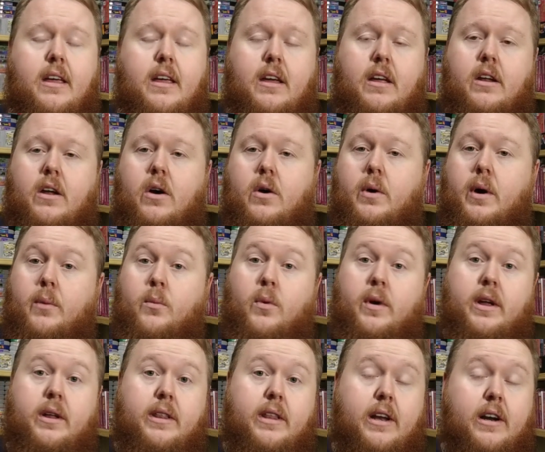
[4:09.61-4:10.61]

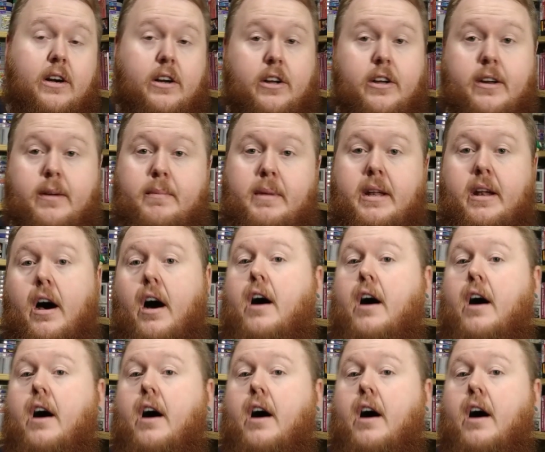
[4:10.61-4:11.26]
when there could have been